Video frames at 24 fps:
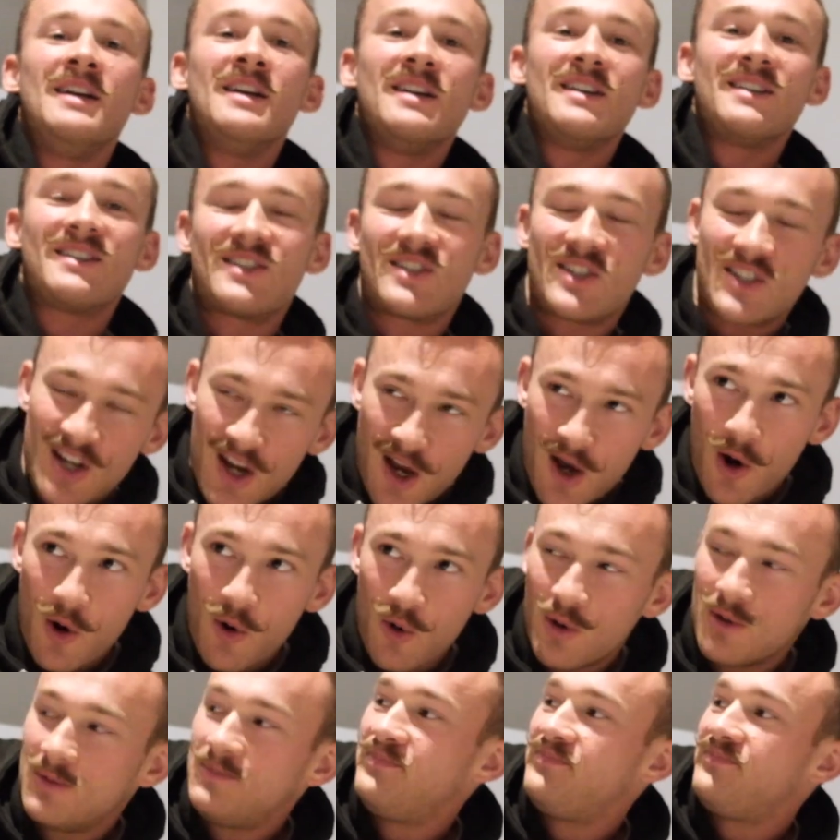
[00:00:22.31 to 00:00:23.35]

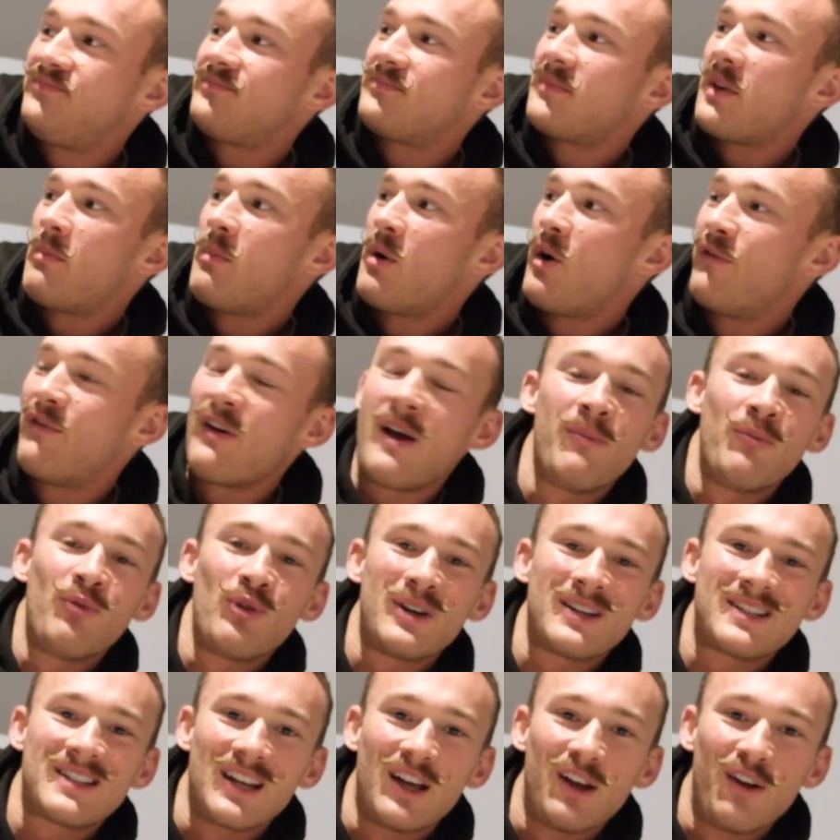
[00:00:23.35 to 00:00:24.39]
So, Movember
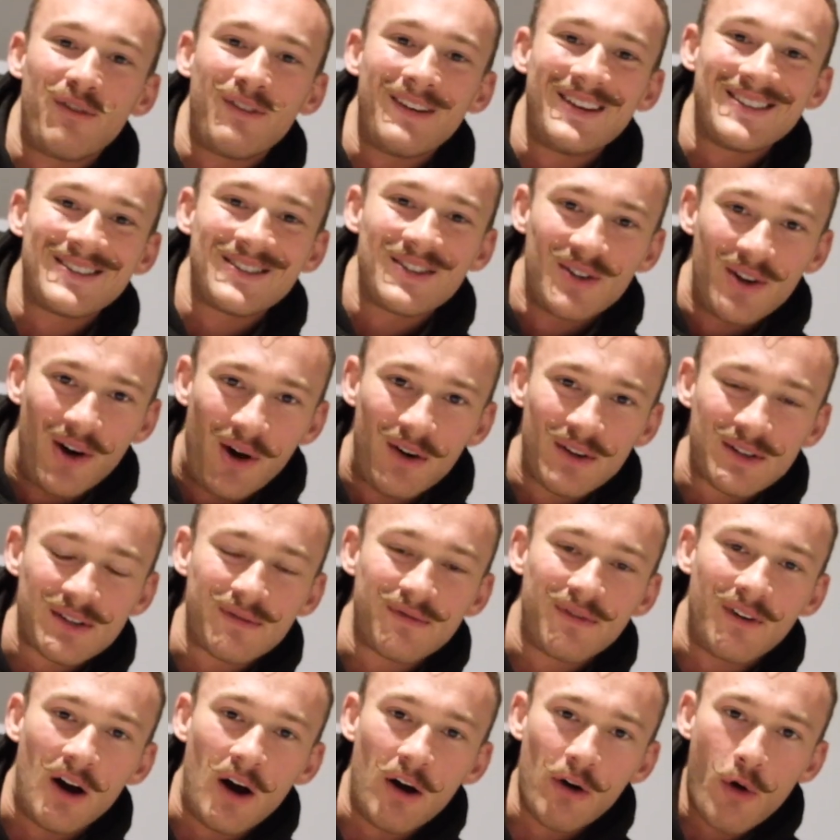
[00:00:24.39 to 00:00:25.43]
itself is not
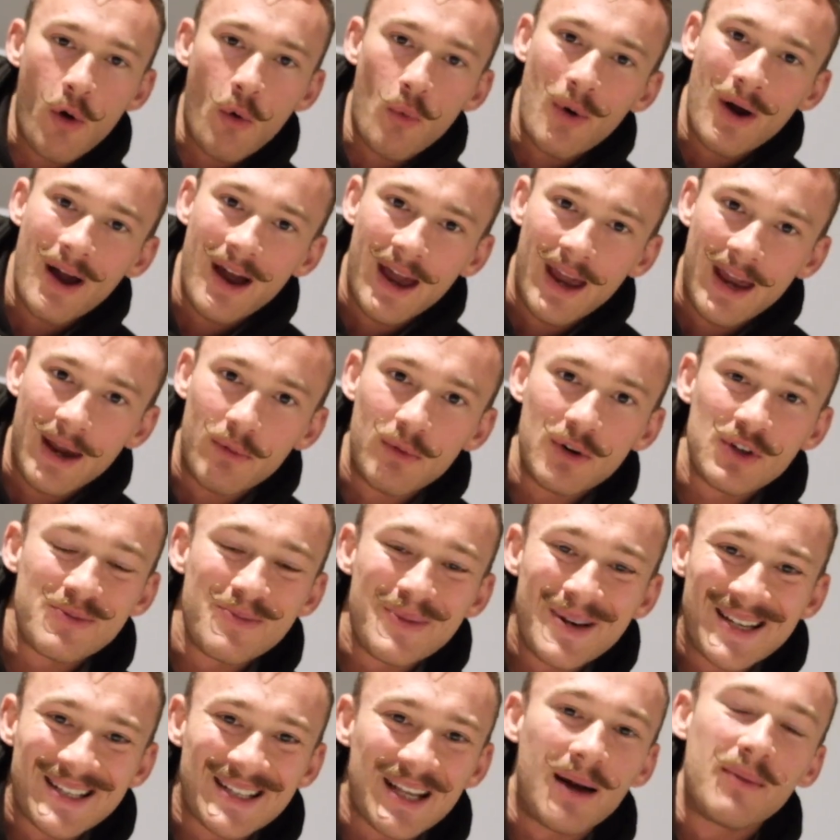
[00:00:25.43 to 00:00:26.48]
far away, which
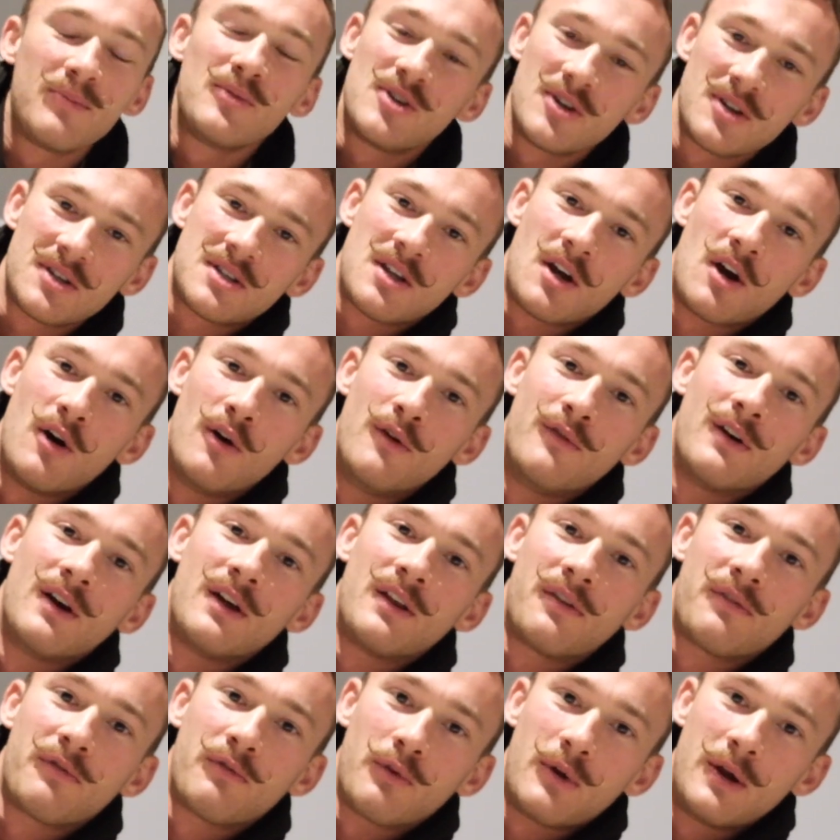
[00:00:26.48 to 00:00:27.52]
means that I'm just over
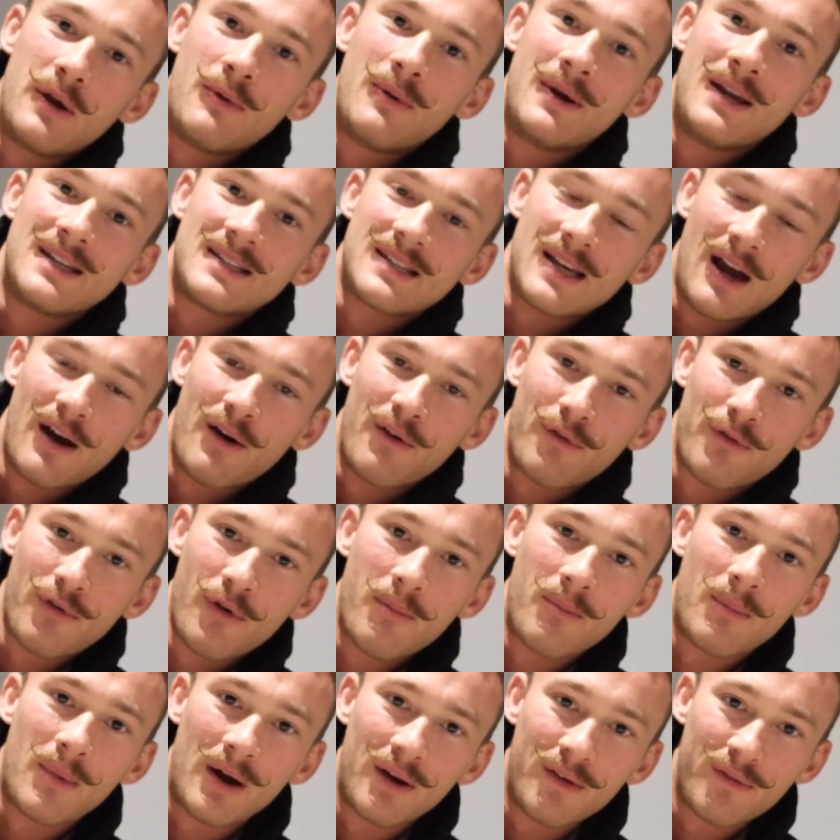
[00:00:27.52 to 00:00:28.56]
3 weeks out
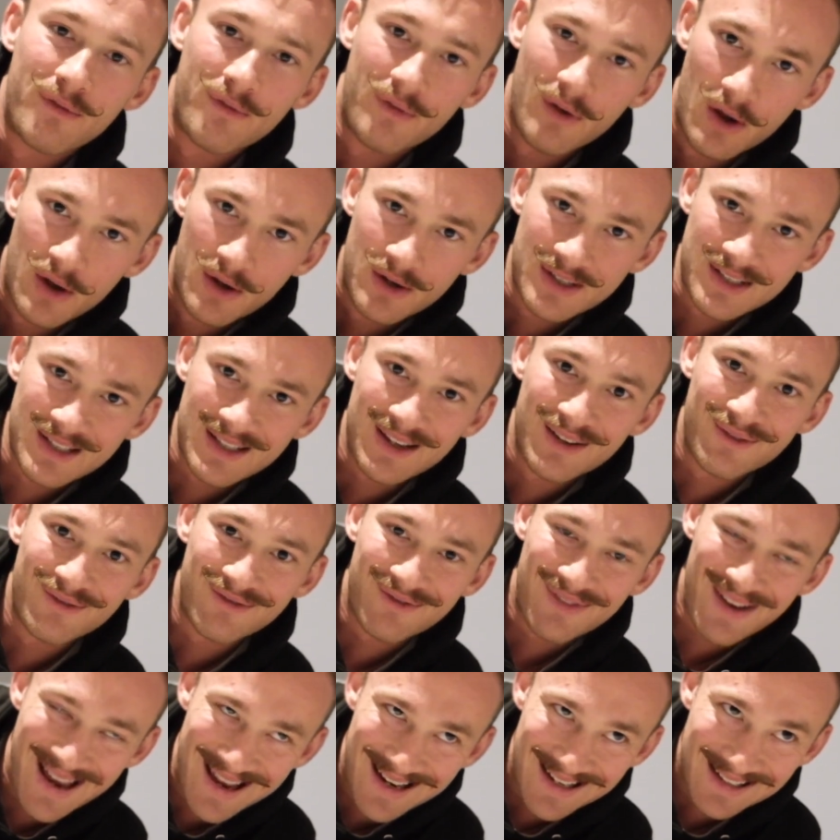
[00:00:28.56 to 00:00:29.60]
from my first
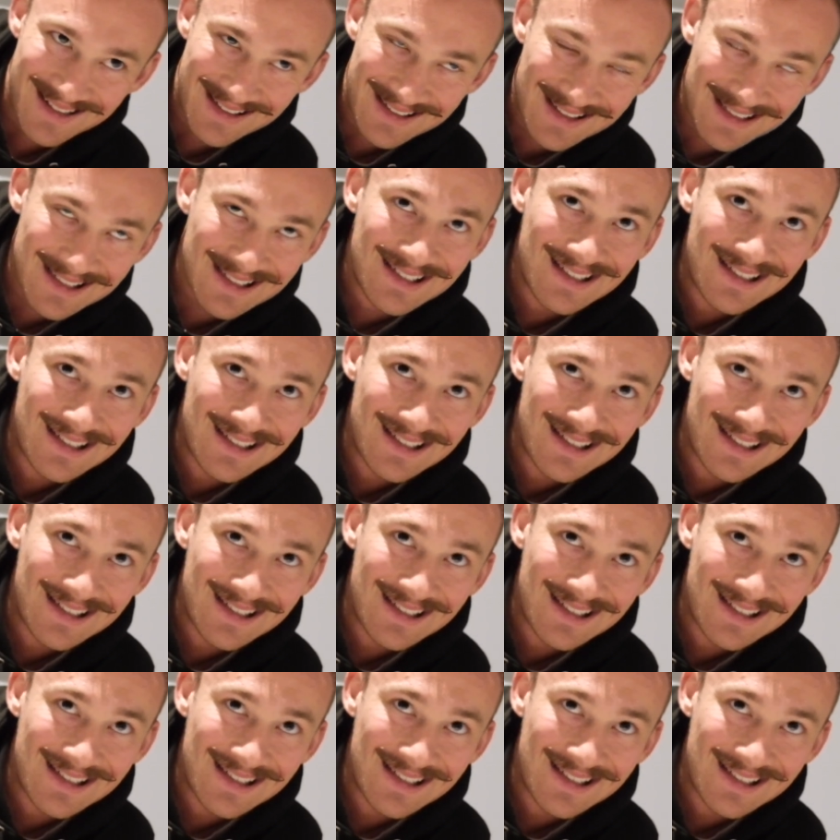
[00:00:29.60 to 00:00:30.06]
event.